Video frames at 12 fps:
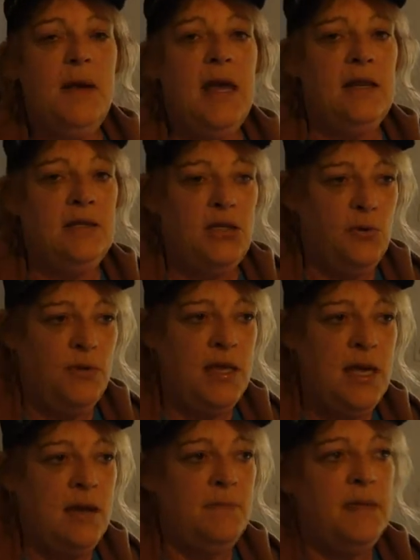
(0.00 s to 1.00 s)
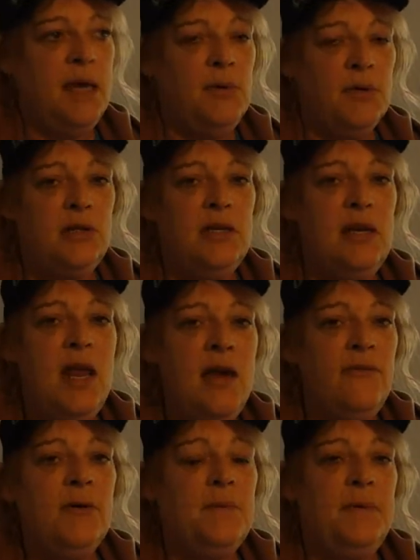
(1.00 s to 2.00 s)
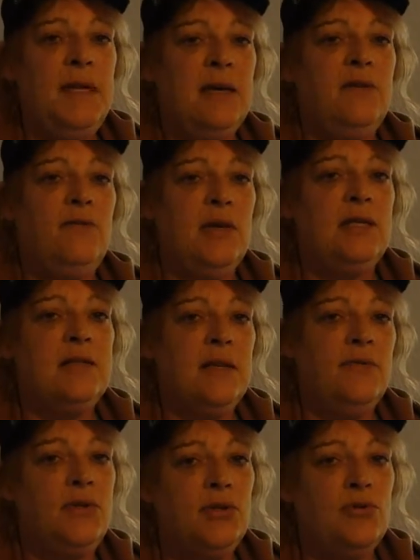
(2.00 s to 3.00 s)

And to them, they will never be convinced of the